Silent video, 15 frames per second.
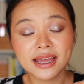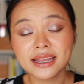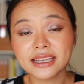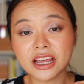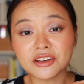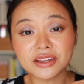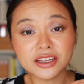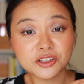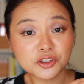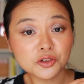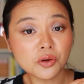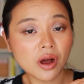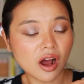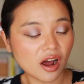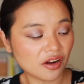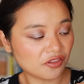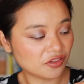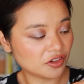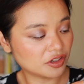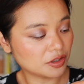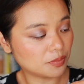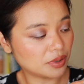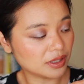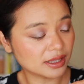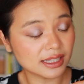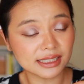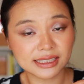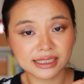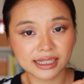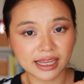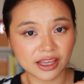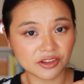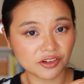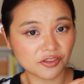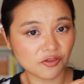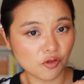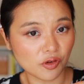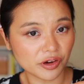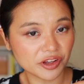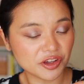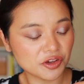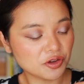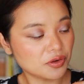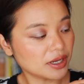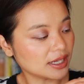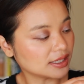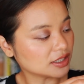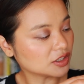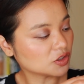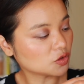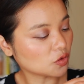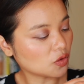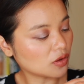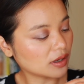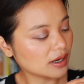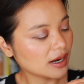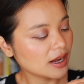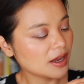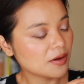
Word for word: now they do offer to put this together for you in store,